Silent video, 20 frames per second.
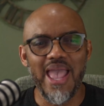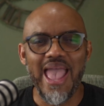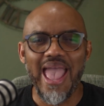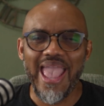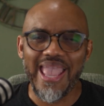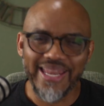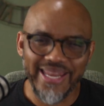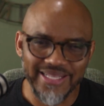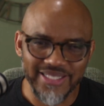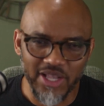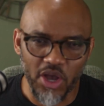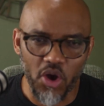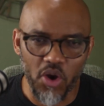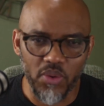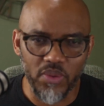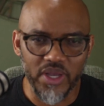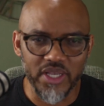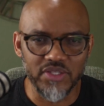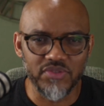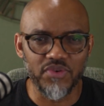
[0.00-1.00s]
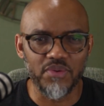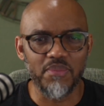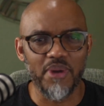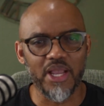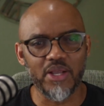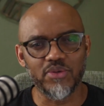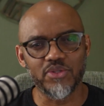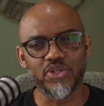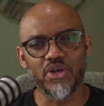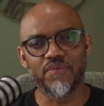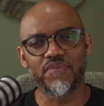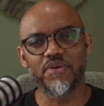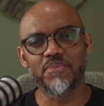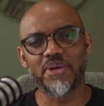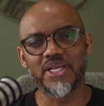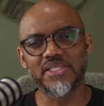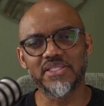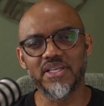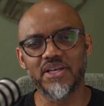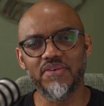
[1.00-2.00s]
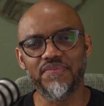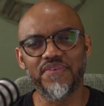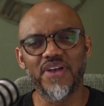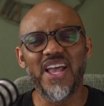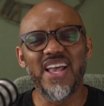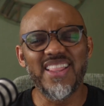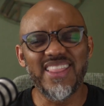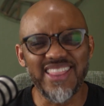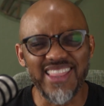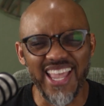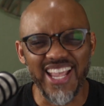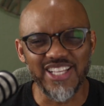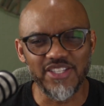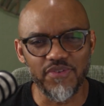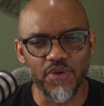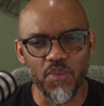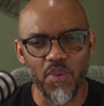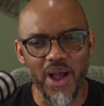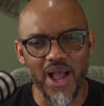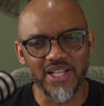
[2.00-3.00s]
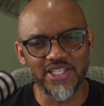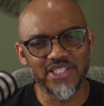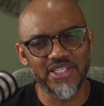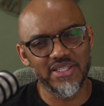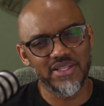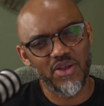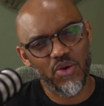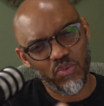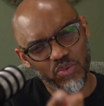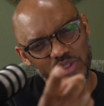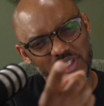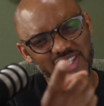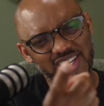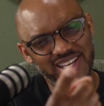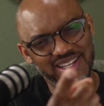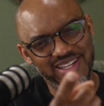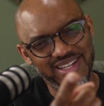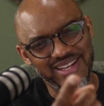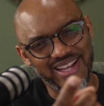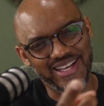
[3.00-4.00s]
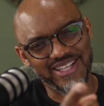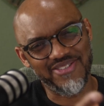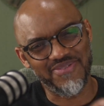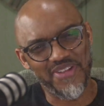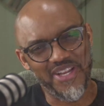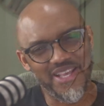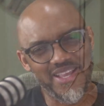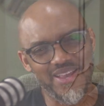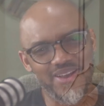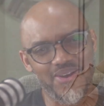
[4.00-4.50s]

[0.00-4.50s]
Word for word: And as always, for Microsoft and myself, thanks for watching. See you in the next video.